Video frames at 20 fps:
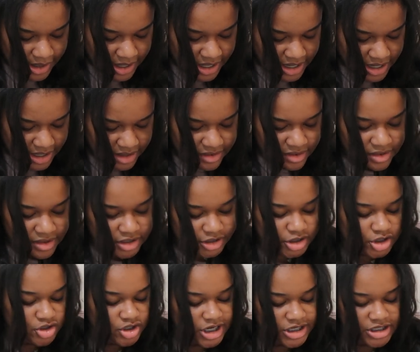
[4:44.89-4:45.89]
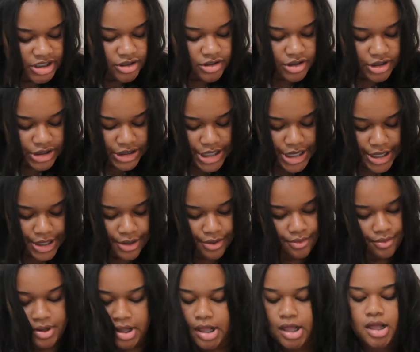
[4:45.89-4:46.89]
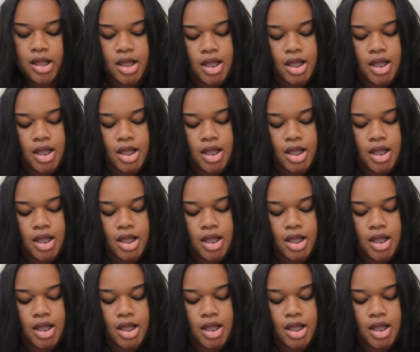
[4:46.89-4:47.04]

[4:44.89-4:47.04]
and they're stretchy too.